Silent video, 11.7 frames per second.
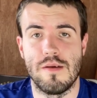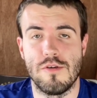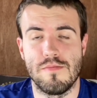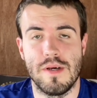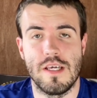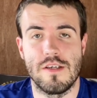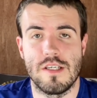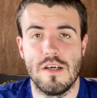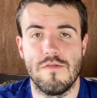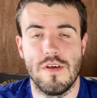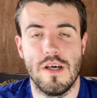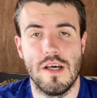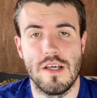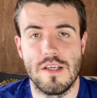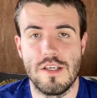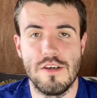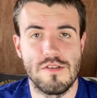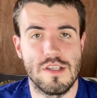You make yourself a
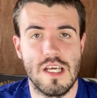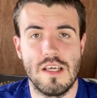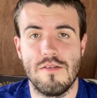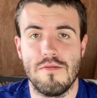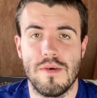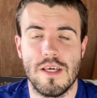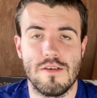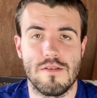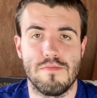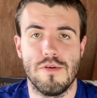username,